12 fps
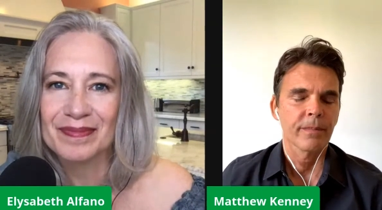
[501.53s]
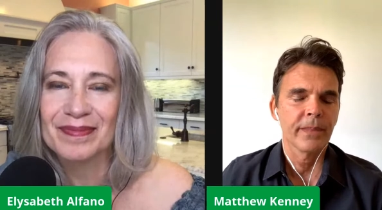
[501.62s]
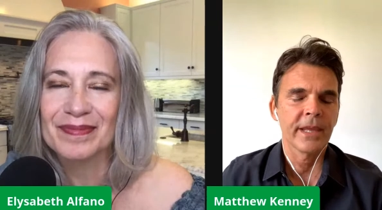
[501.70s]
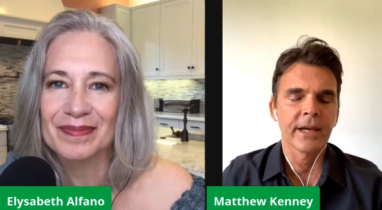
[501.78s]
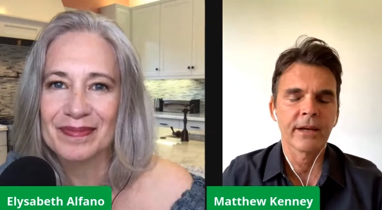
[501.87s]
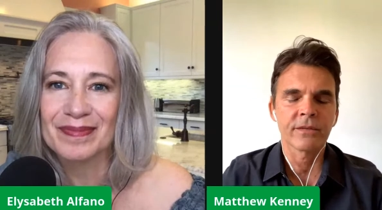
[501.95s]

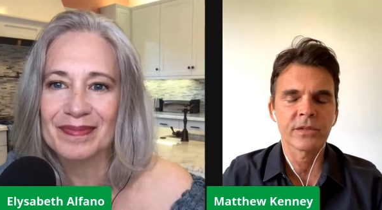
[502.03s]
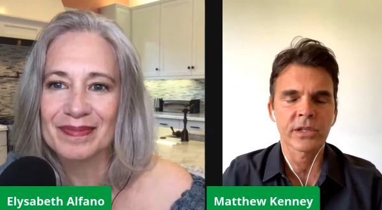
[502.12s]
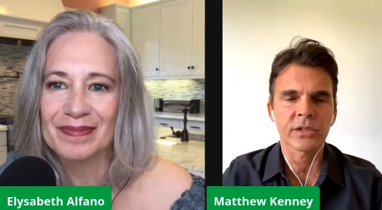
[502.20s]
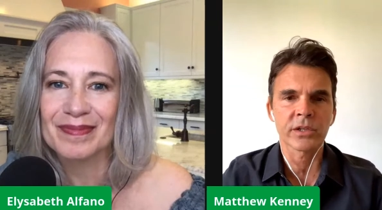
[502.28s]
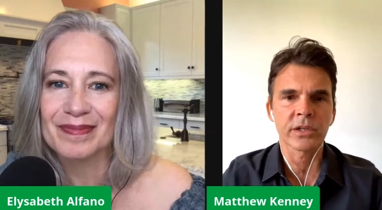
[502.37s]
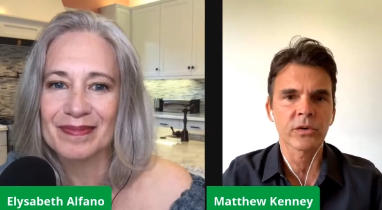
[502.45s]
Speaker 1: they have
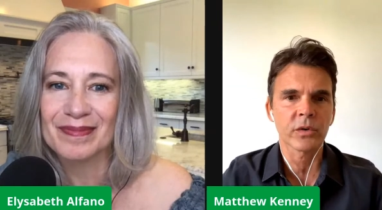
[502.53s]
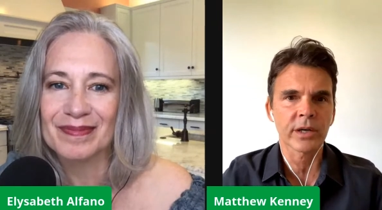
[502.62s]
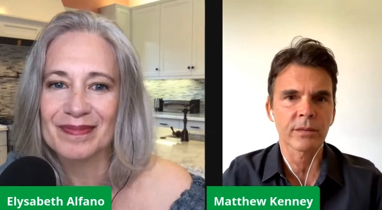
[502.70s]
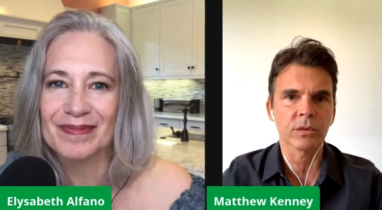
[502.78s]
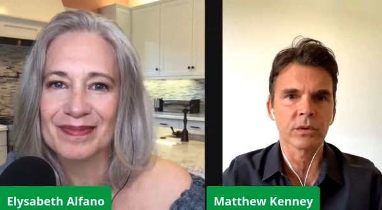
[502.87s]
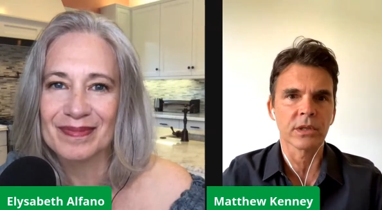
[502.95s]
such an
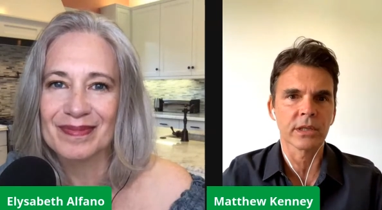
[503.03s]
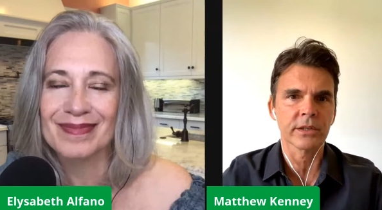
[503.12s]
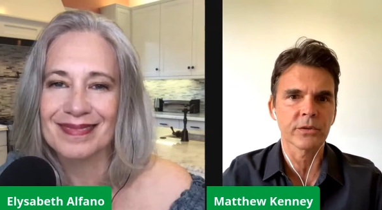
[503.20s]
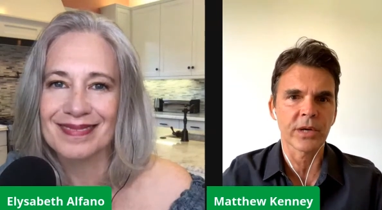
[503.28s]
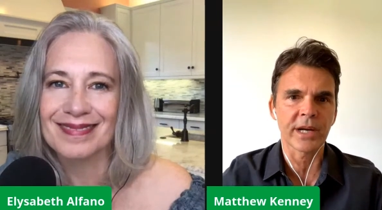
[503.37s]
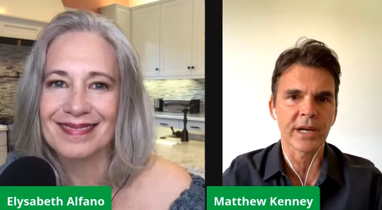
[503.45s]
incredible
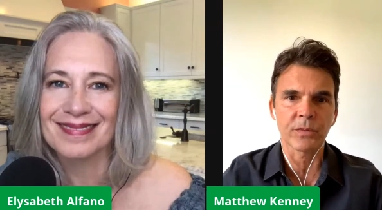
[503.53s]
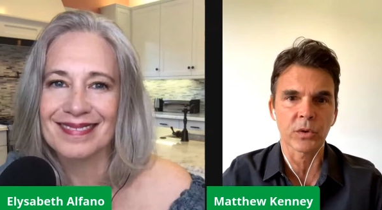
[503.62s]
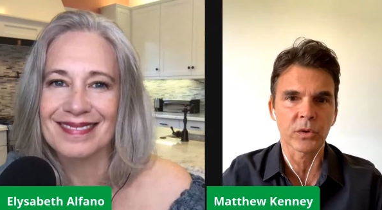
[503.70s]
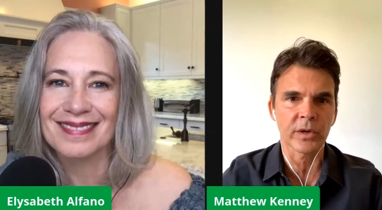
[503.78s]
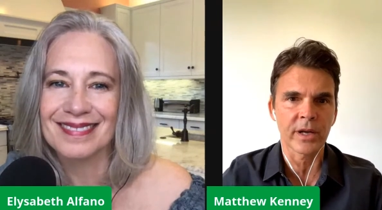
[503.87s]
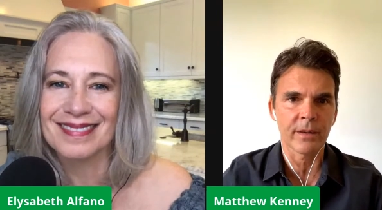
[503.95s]
uh, training
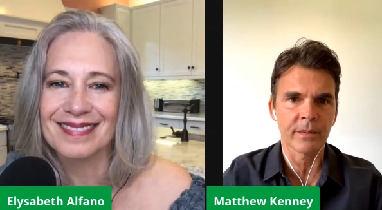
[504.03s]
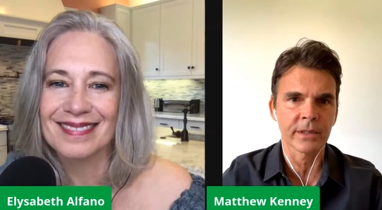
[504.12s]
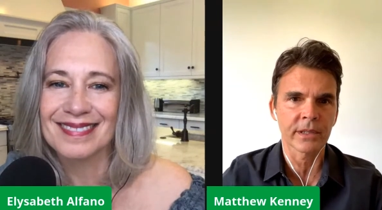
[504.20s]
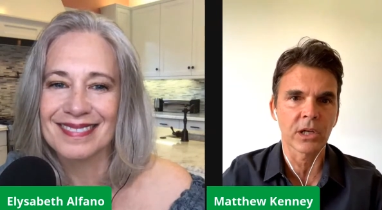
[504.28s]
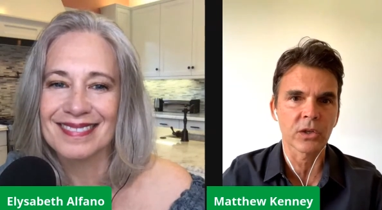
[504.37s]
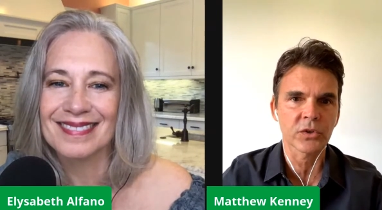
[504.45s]
program
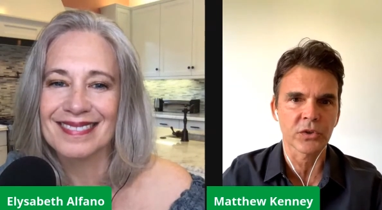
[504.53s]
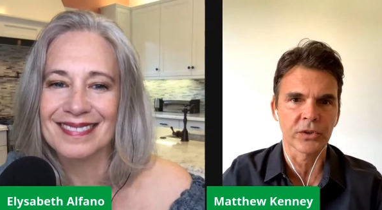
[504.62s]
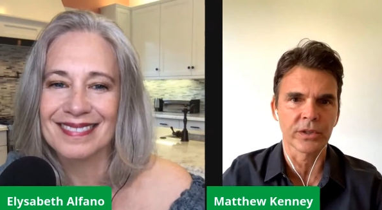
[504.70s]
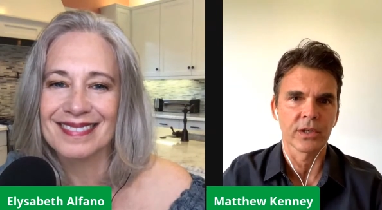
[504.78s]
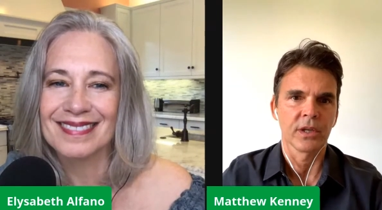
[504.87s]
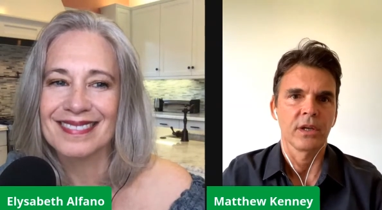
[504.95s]
and
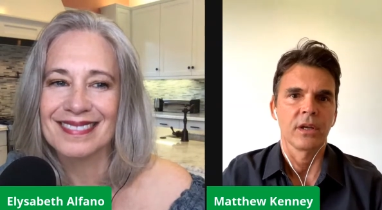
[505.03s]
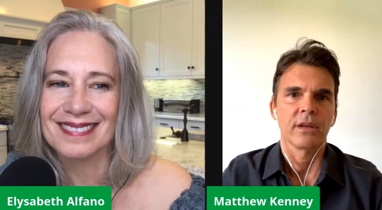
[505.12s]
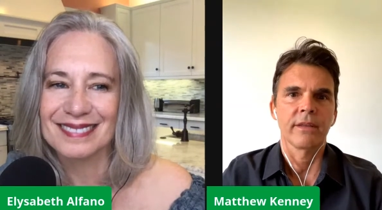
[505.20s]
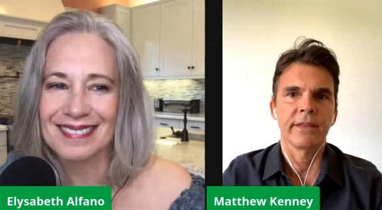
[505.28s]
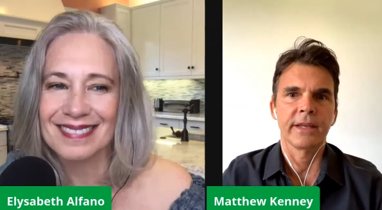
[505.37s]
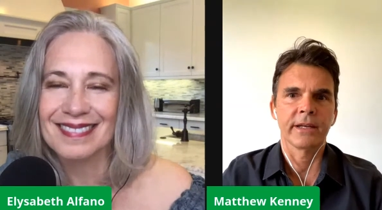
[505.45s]
culture
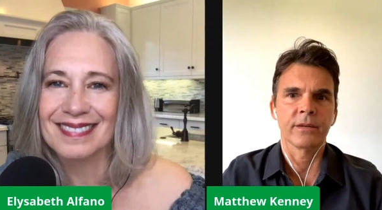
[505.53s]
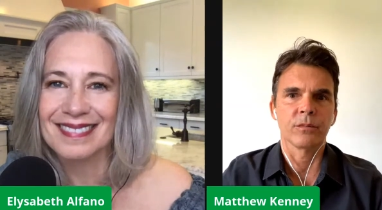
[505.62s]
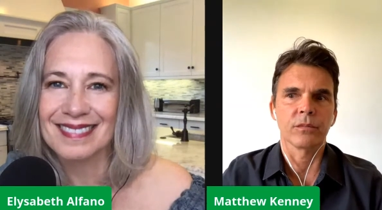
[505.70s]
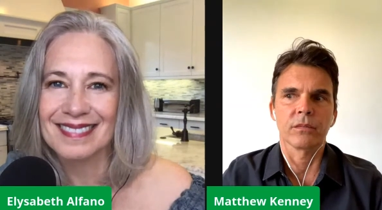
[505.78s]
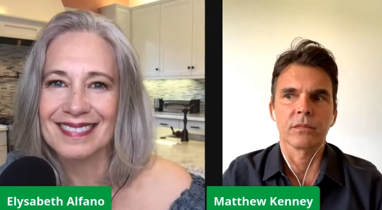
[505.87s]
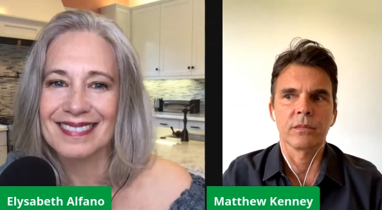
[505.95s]

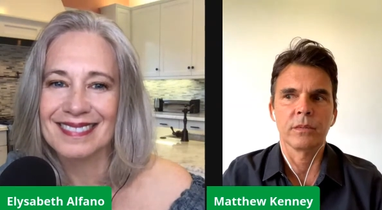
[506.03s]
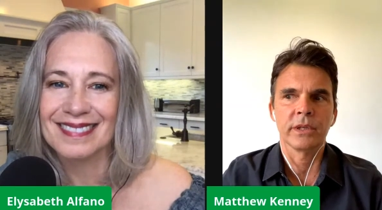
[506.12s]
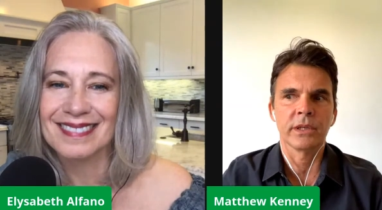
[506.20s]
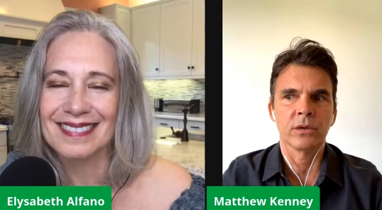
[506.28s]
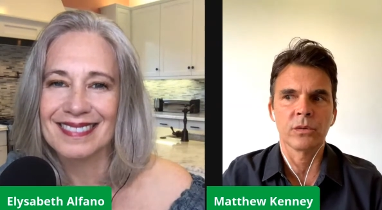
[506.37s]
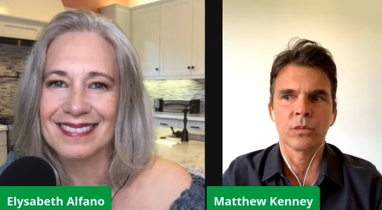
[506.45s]
that,
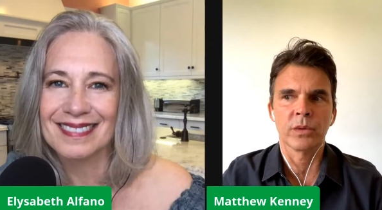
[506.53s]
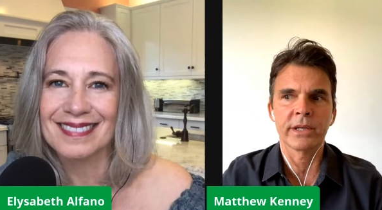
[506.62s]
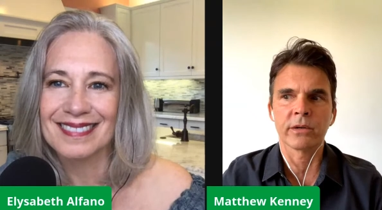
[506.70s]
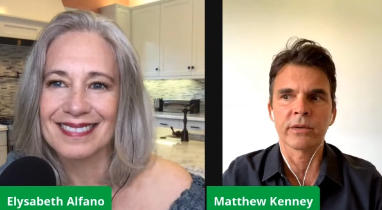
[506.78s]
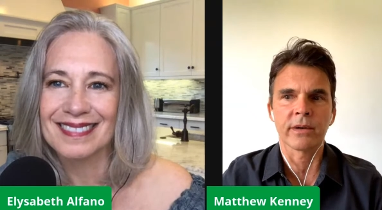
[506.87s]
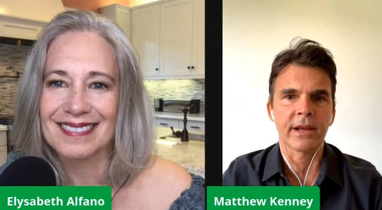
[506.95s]
you know, we
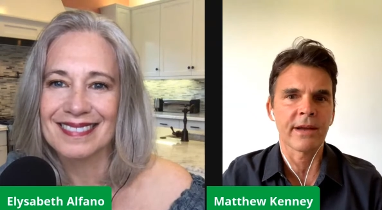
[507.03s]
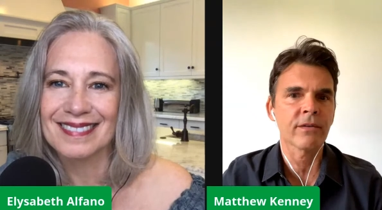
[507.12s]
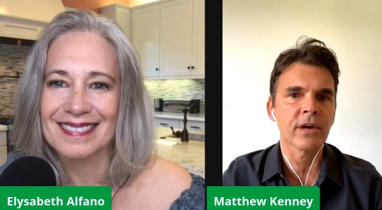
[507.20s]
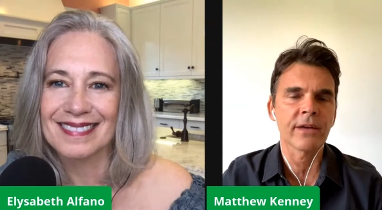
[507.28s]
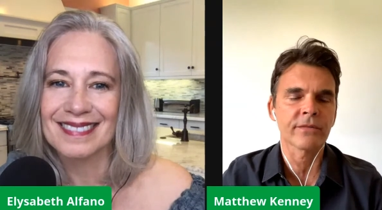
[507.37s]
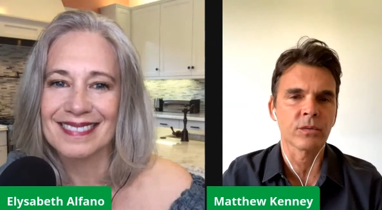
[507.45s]
don't
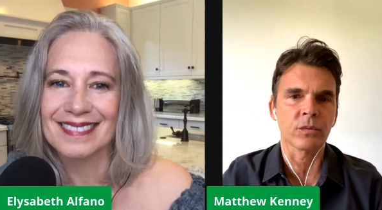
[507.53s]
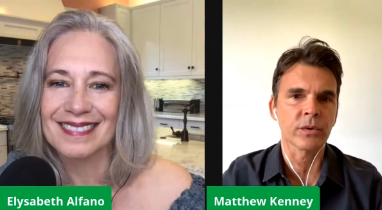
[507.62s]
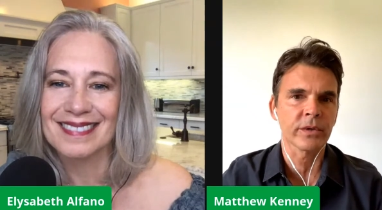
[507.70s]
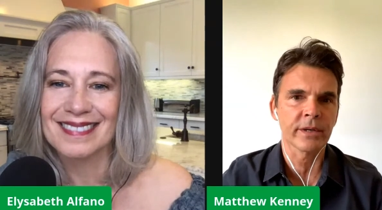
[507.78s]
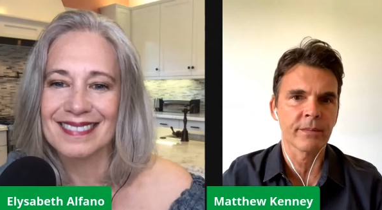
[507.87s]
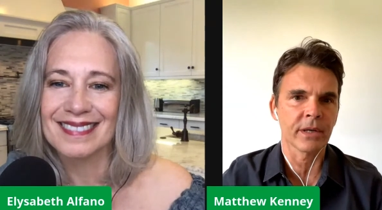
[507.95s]
ever have to
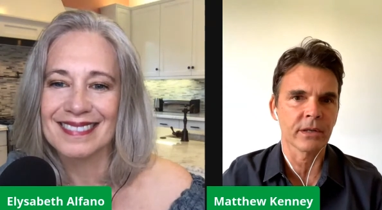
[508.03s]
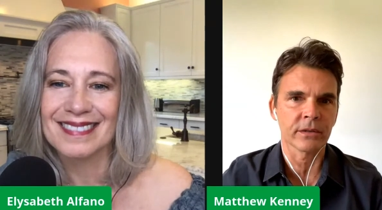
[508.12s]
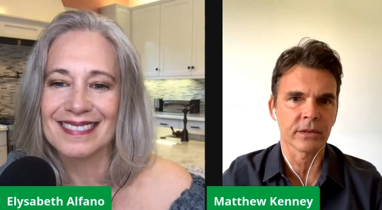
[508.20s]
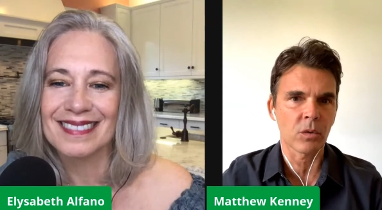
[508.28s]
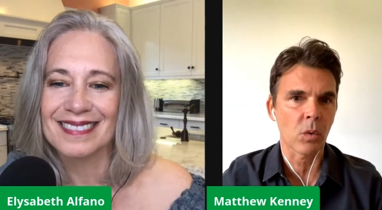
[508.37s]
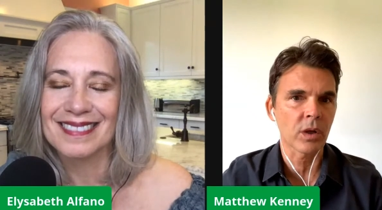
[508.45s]
worry
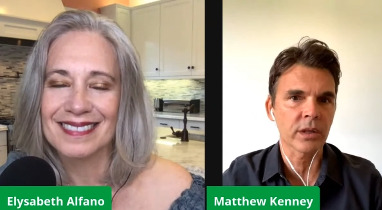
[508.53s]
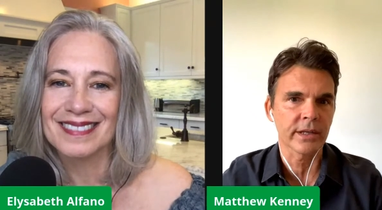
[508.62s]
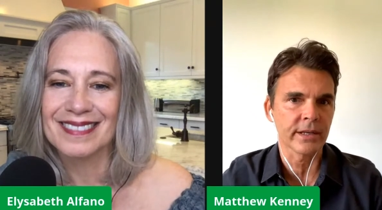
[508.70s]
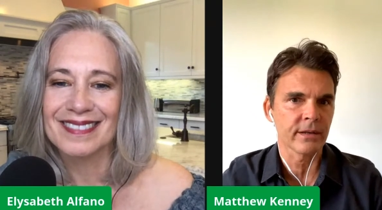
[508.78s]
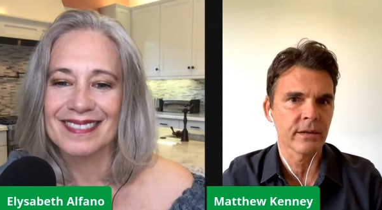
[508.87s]
about the quality.